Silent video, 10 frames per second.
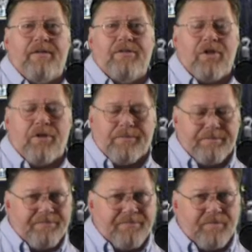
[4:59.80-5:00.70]
So
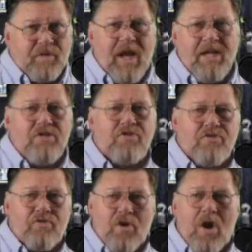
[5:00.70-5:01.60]
I
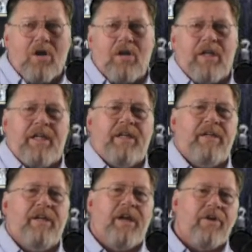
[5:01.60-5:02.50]
strongly
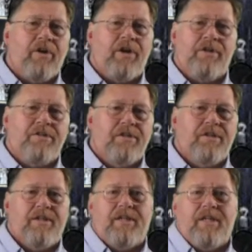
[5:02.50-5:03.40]
encourage,
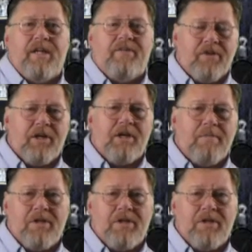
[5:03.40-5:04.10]
if you're going to be a